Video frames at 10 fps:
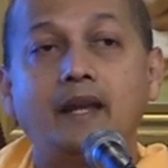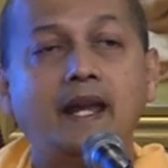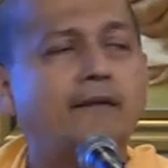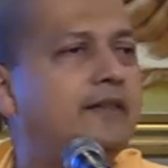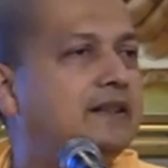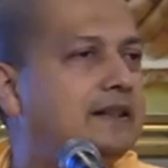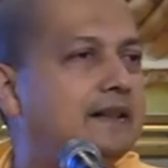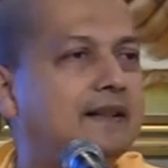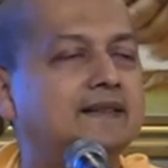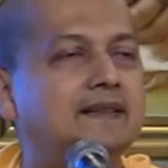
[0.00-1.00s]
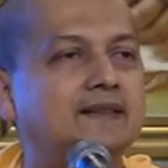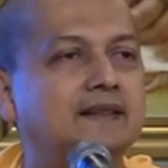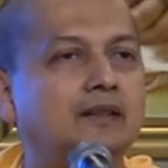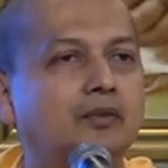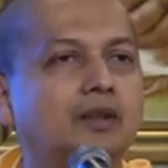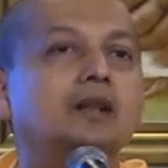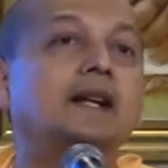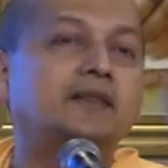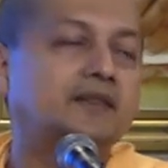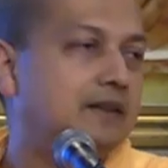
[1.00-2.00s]
Everything that exists in the world,
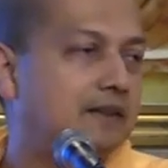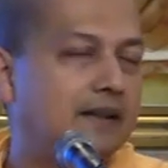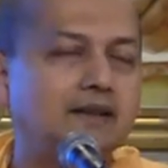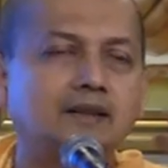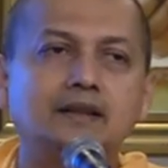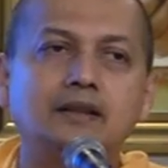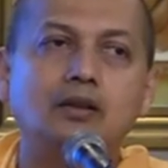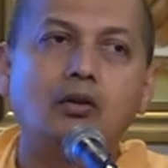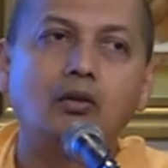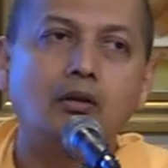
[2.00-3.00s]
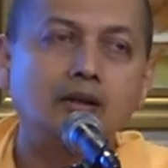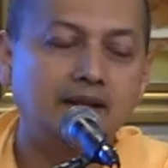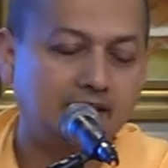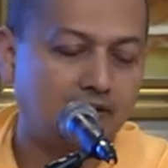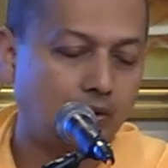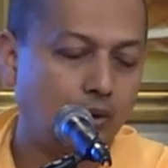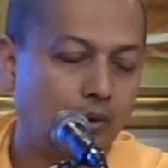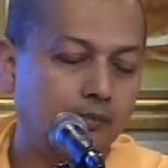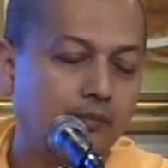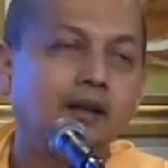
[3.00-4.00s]
external, internal, all that is
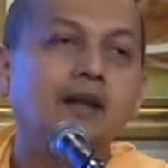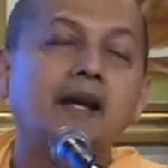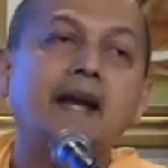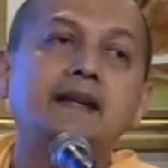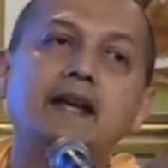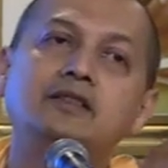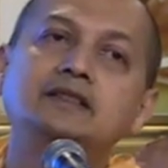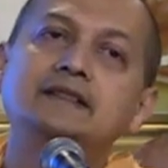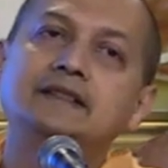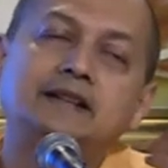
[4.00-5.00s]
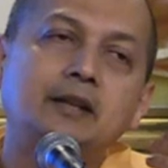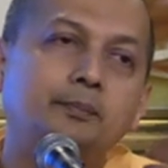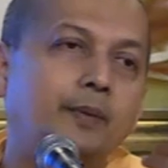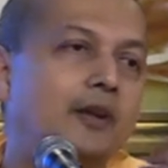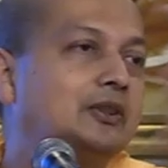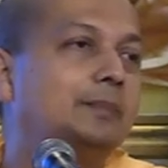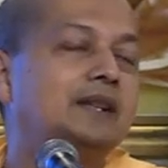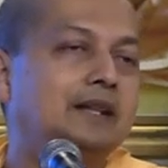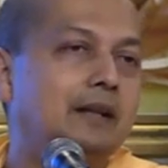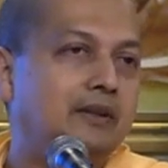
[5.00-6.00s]
Om. And everything that can
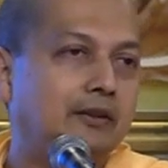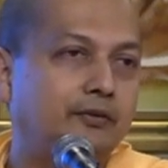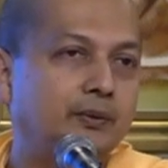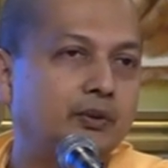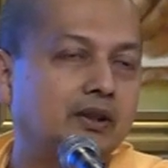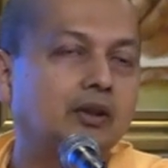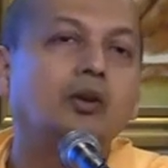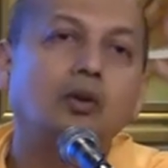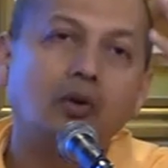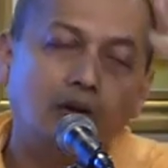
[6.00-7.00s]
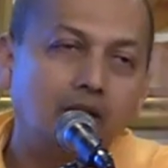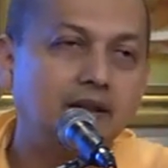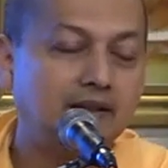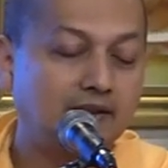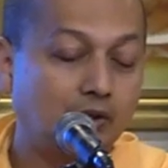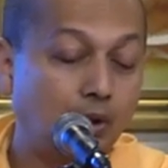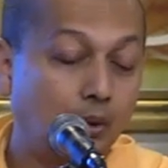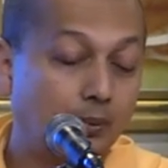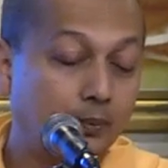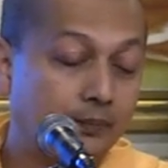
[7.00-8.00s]
possibly come in the future, all that is
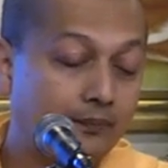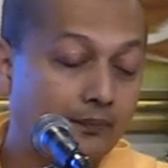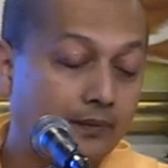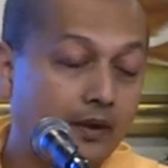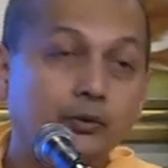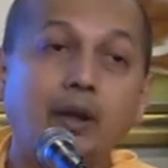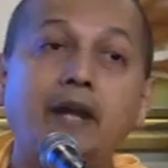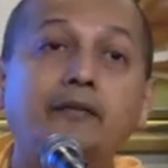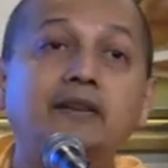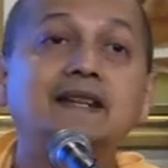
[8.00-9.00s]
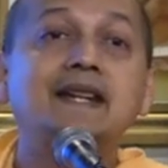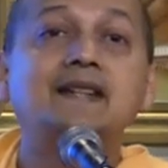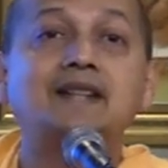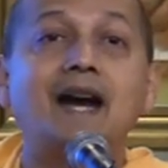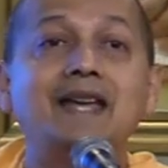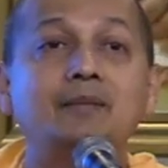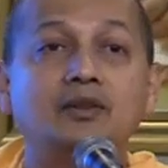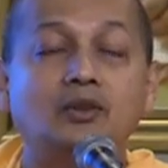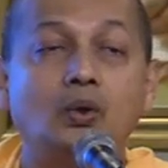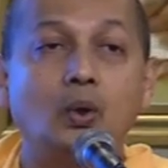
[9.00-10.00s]
Om. So everything in time
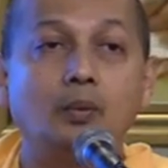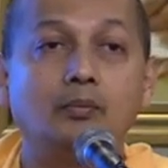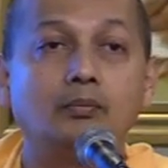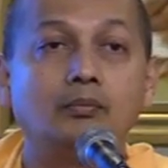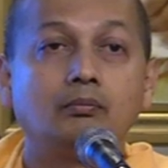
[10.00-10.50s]
is Om.